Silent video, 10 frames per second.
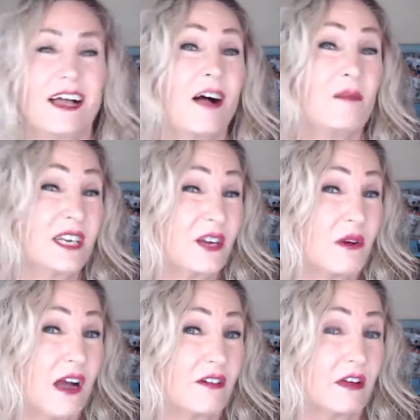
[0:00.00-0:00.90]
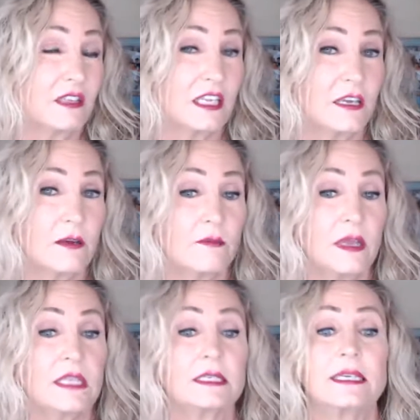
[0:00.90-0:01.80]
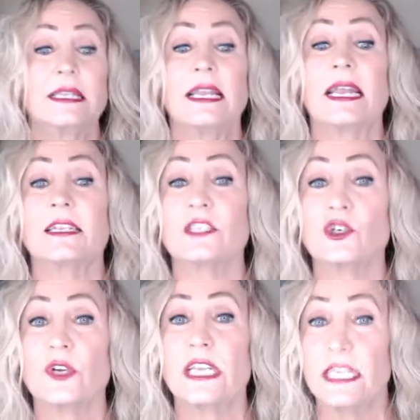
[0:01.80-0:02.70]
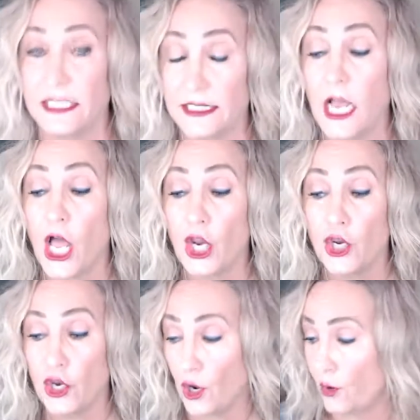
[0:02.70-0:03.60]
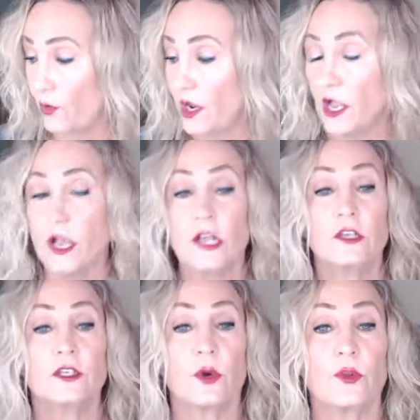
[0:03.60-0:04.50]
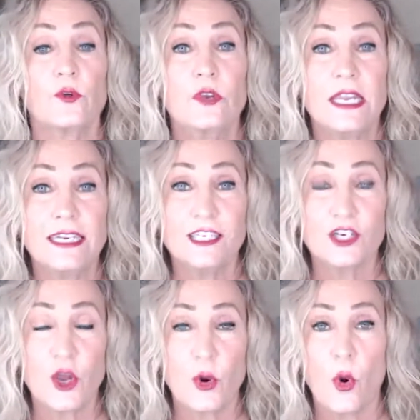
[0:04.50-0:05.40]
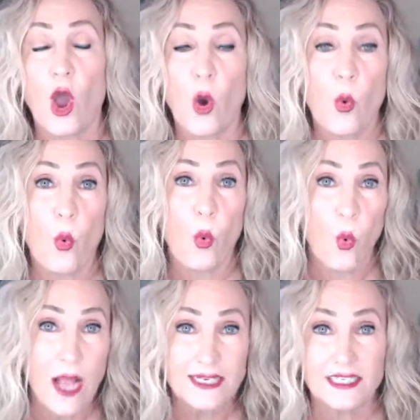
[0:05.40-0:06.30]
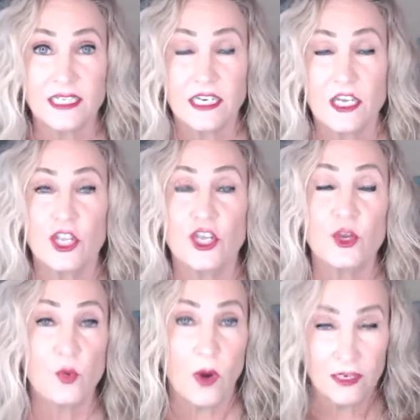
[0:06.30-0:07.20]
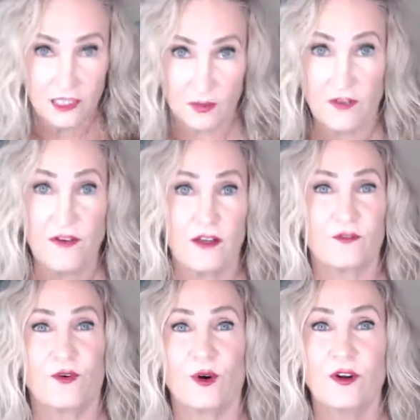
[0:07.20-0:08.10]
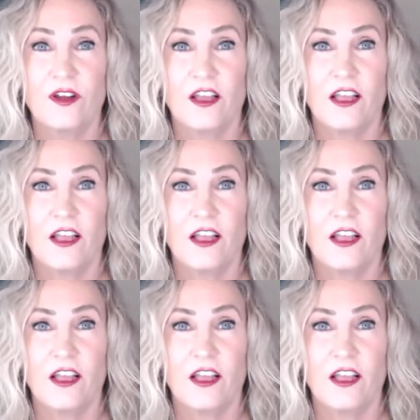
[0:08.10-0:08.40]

I'm going to go out on a limb and say the answer is no. So you need to know what you want to be found for,